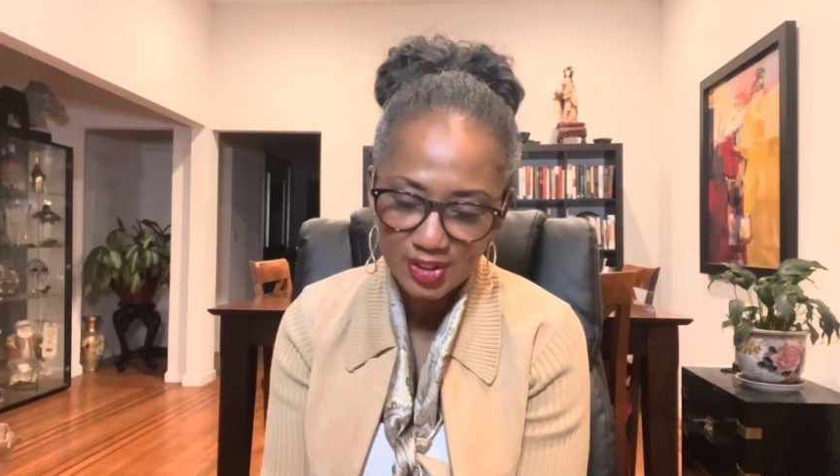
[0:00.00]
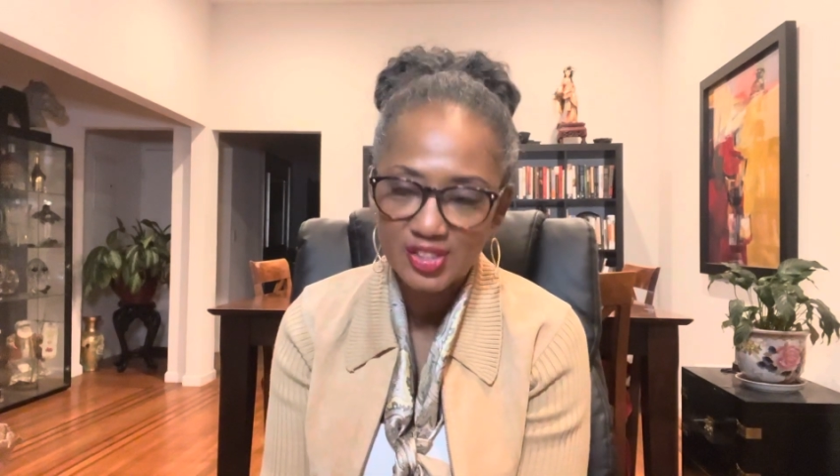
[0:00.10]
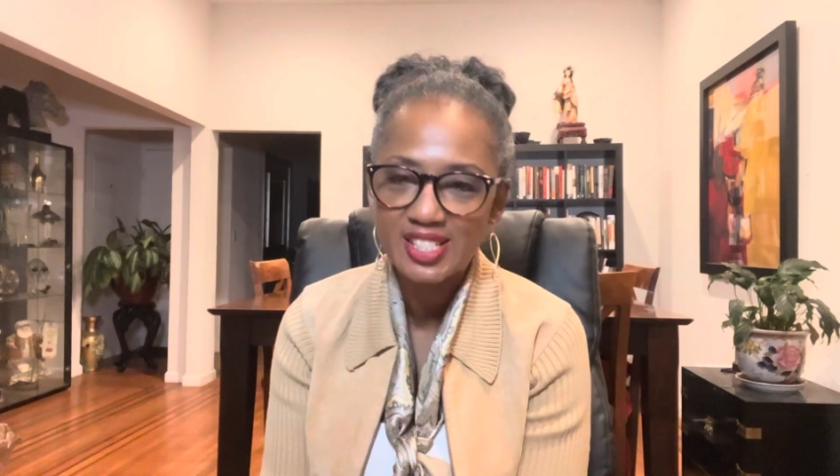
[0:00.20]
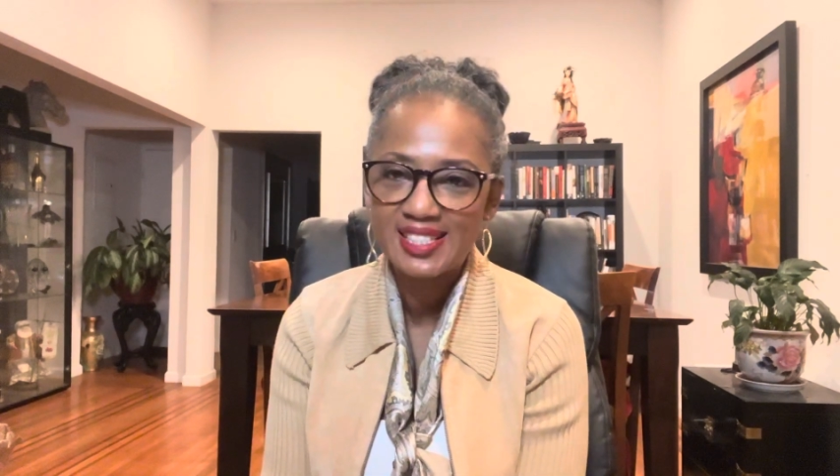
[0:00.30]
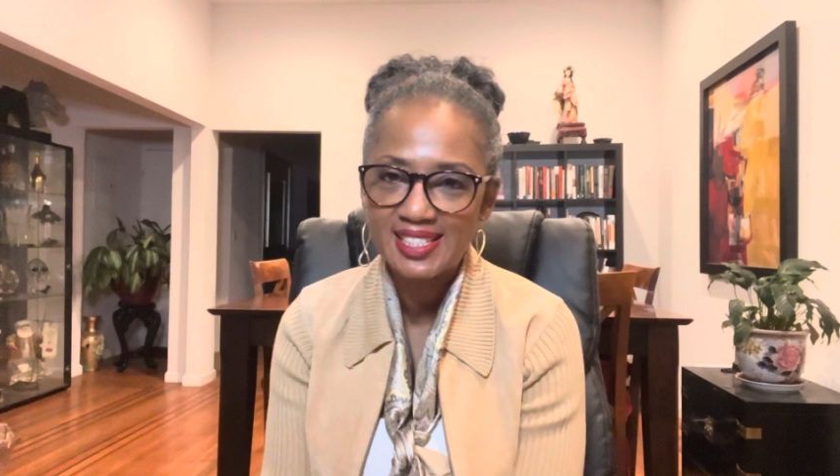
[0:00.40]

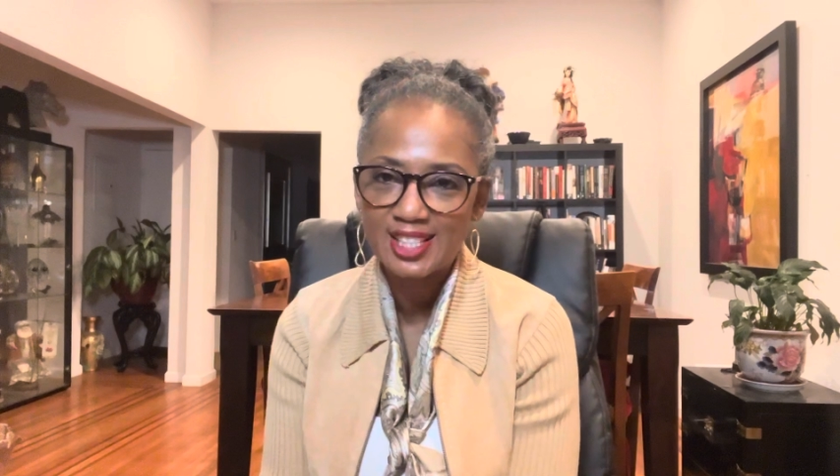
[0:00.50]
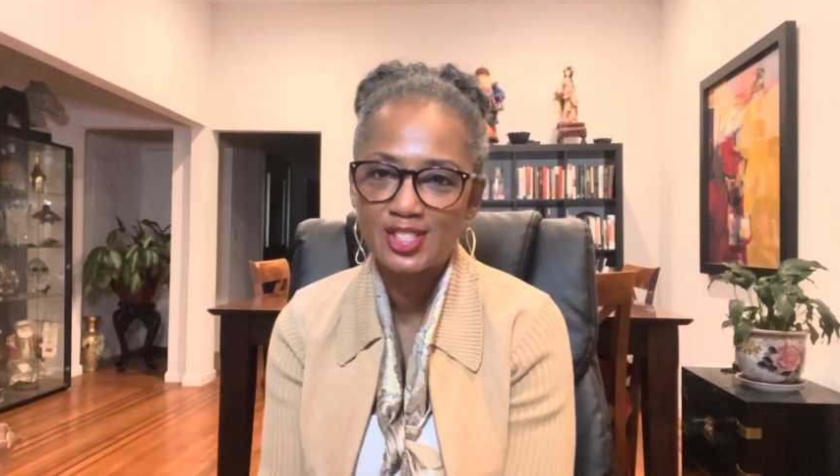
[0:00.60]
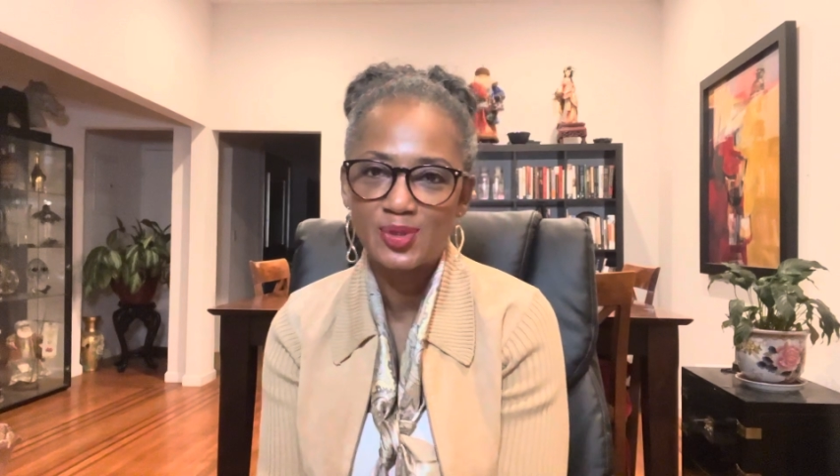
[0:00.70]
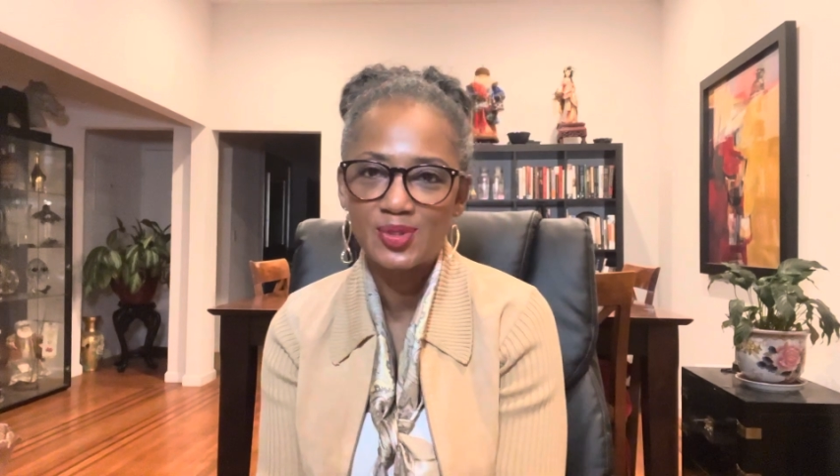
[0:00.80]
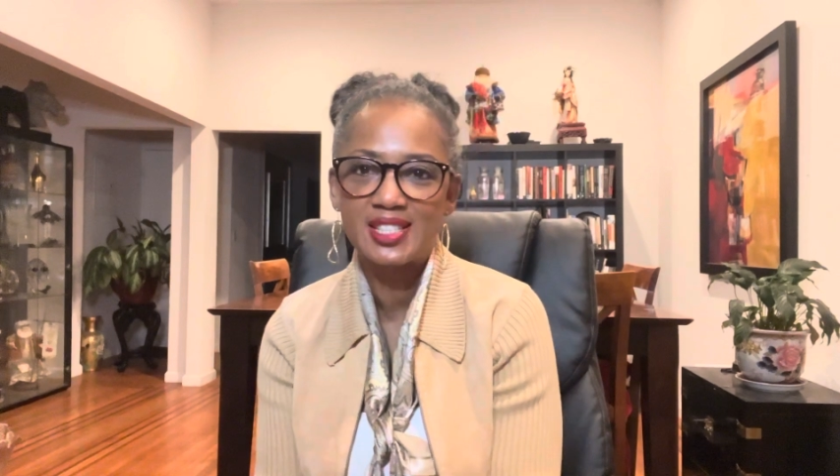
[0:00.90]
the 6th
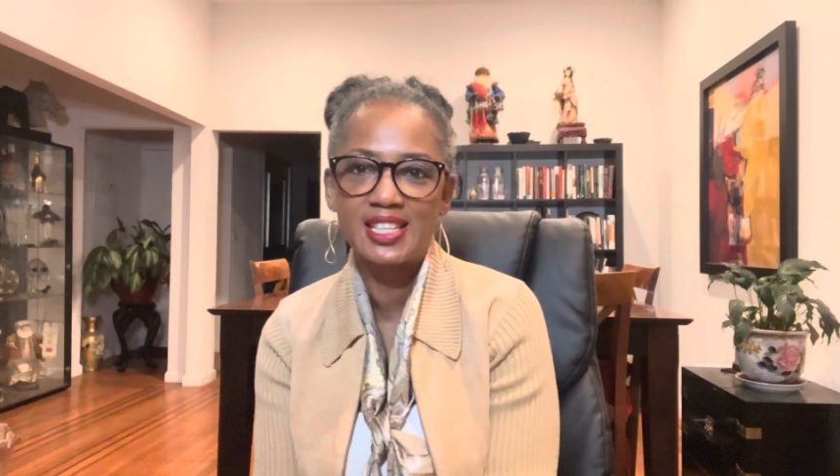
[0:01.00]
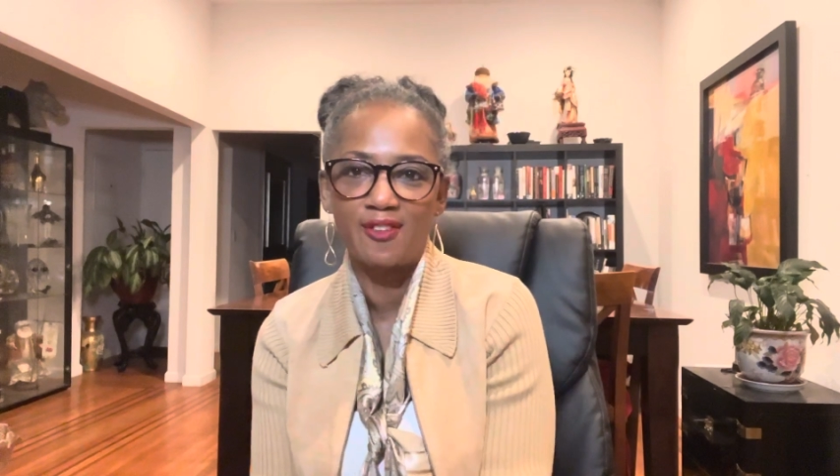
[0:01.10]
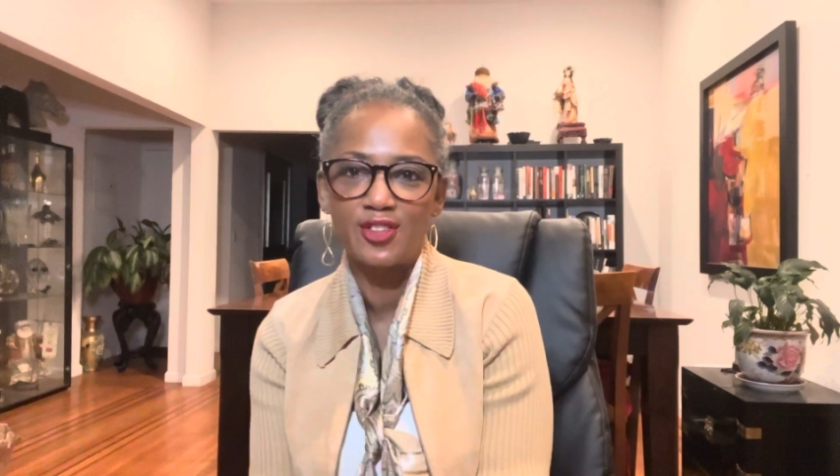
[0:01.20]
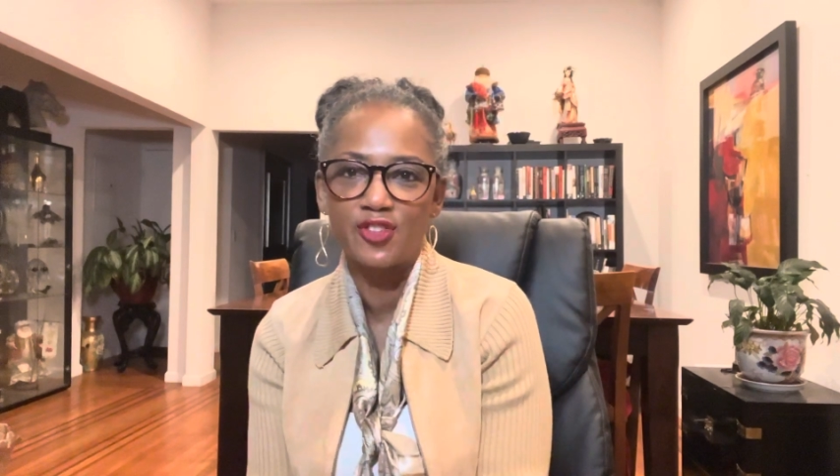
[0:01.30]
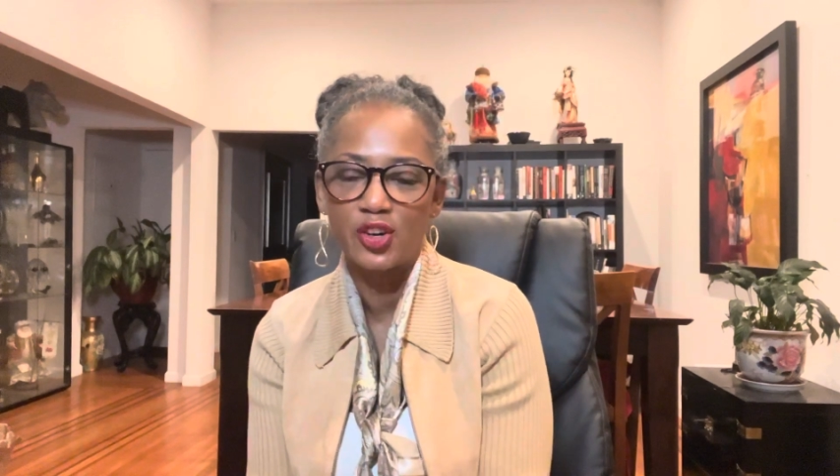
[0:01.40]
through the
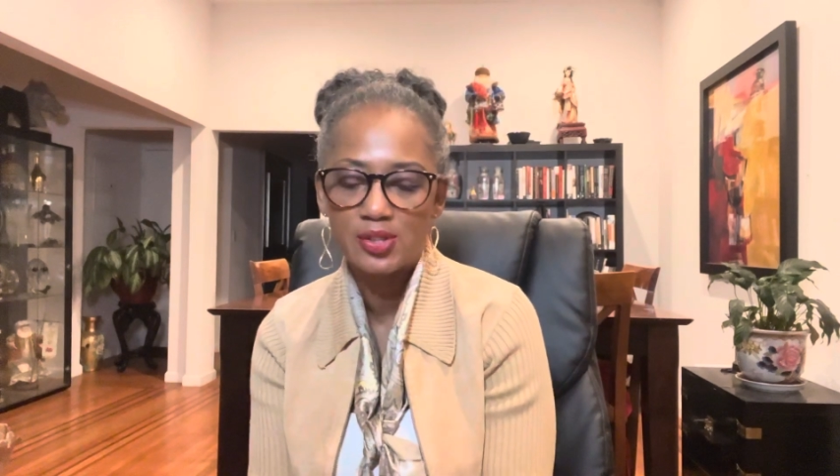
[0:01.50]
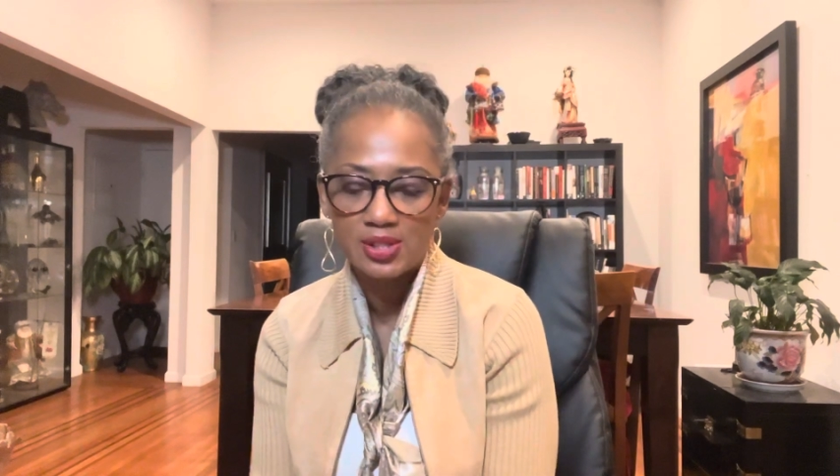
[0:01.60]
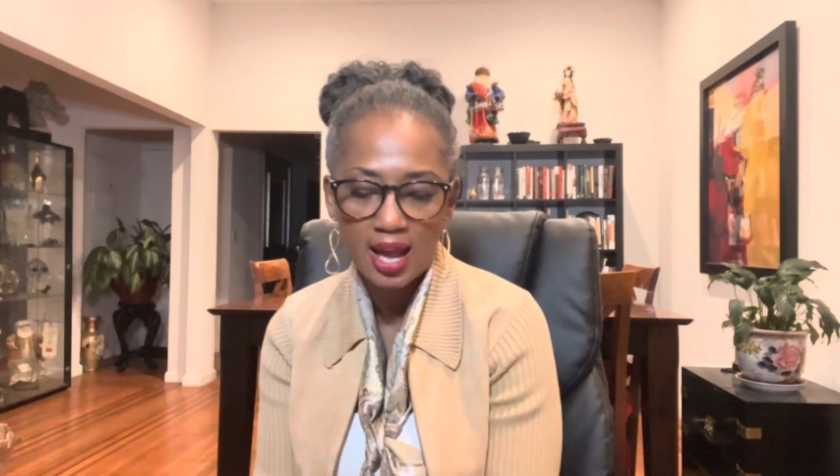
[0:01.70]
7th verse,